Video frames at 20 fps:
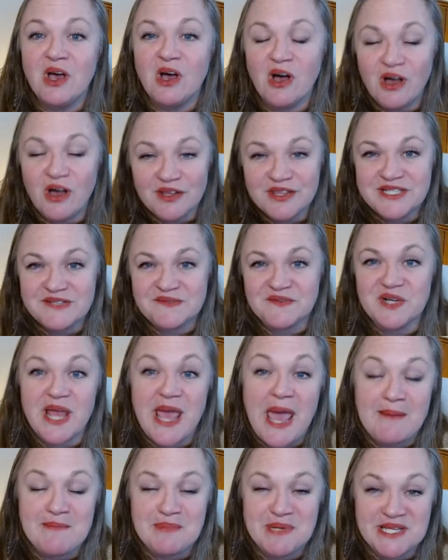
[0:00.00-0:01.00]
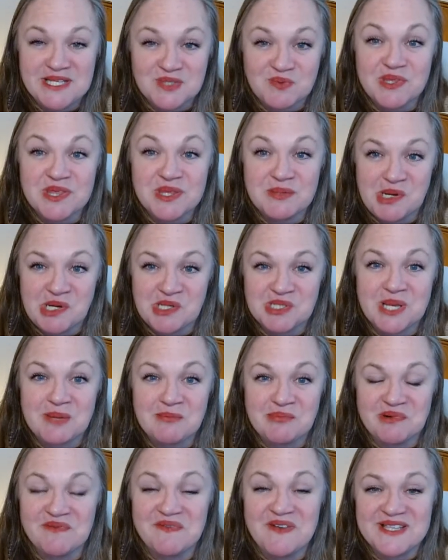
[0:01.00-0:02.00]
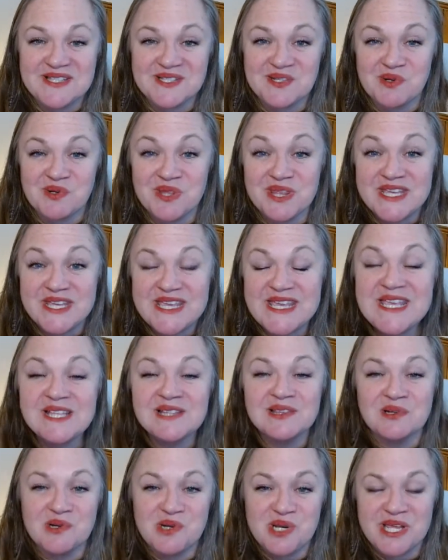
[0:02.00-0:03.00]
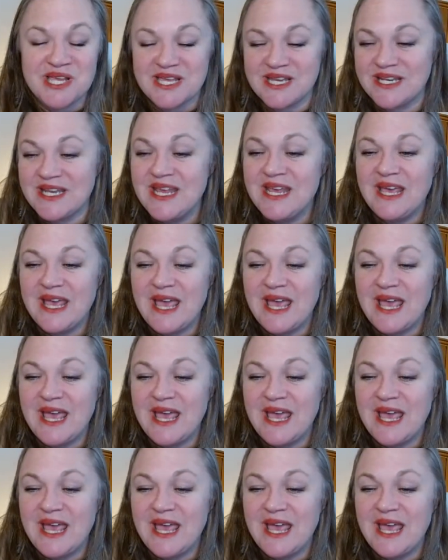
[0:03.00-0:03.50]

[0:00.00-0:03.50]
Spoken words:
all the different happenings with the Maritime Professor and the e-learning and